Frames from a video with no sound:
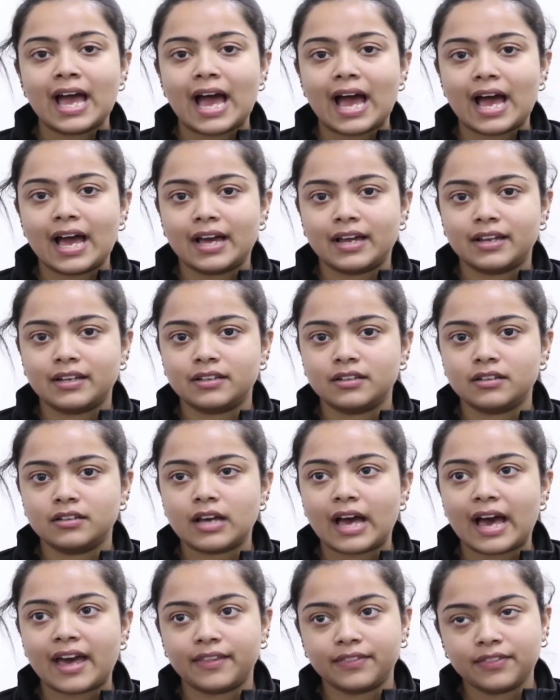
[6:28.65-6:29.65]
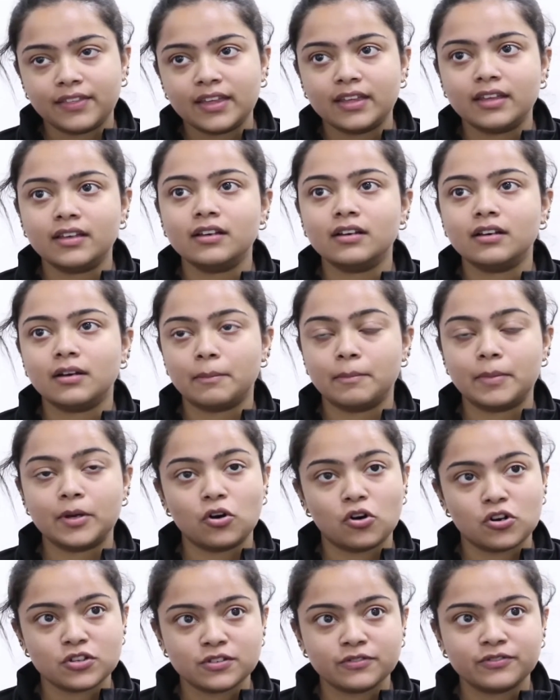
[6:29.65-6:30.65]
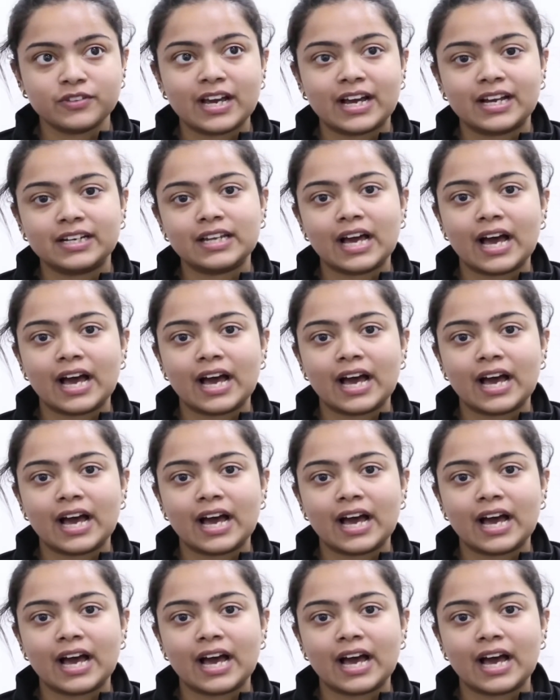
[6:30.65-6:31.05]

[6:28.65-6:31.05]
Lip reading: and I think because of that,